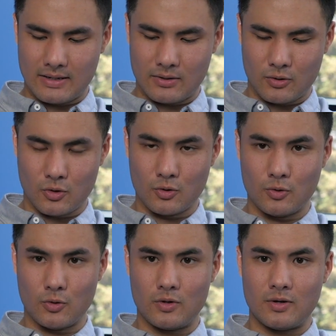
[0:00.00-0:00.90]

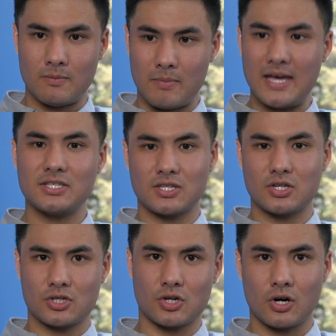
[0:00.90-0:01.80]
who makes
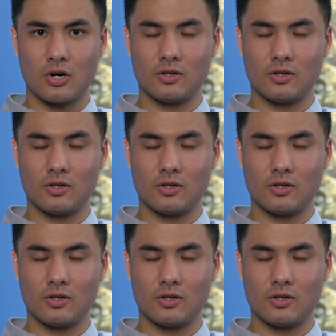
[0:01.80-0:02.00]
sure